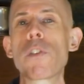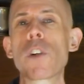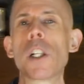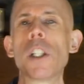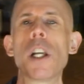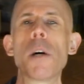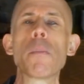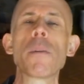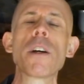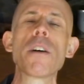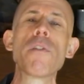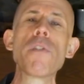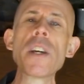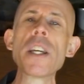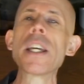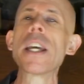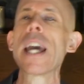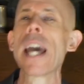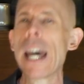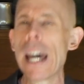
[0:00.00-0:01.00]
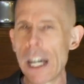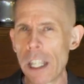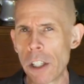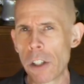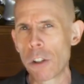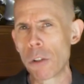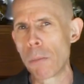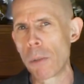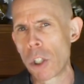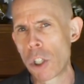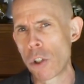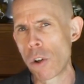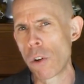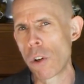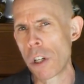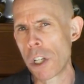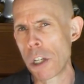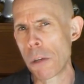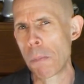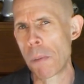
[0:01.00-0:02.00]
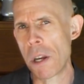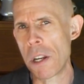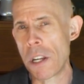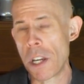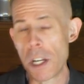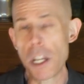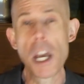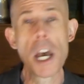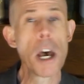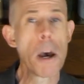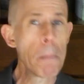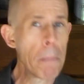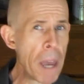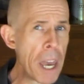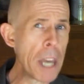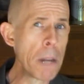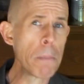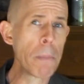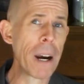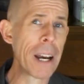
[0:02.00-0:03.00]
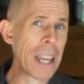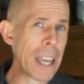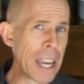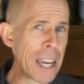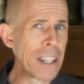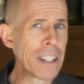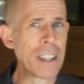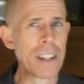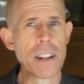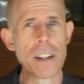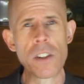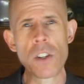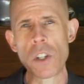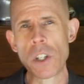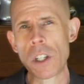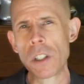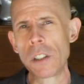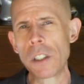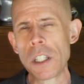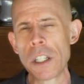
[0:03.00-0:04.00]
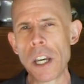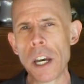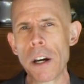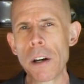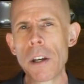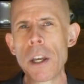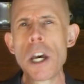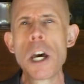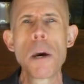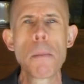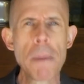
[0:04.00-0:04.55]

of Columbia v. Heller majority opinion penned by Antonin Scalia,